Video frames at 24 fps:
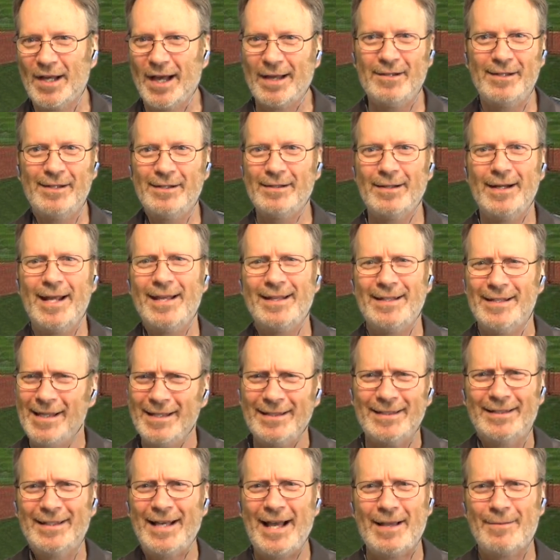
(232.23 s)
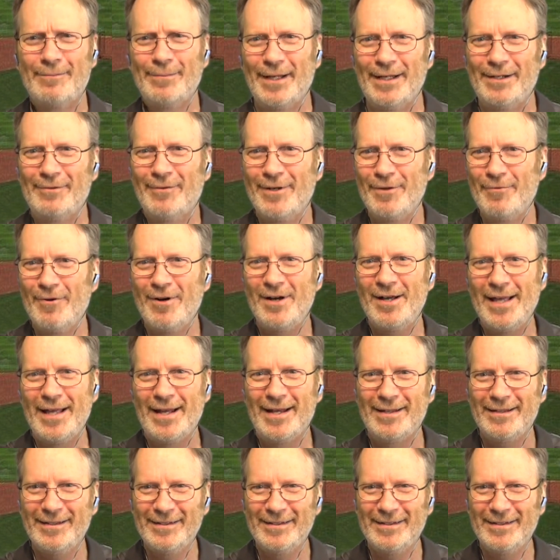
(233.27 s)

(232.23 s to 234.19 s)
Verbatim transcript: I know you're going to hit, hit the like button. We won.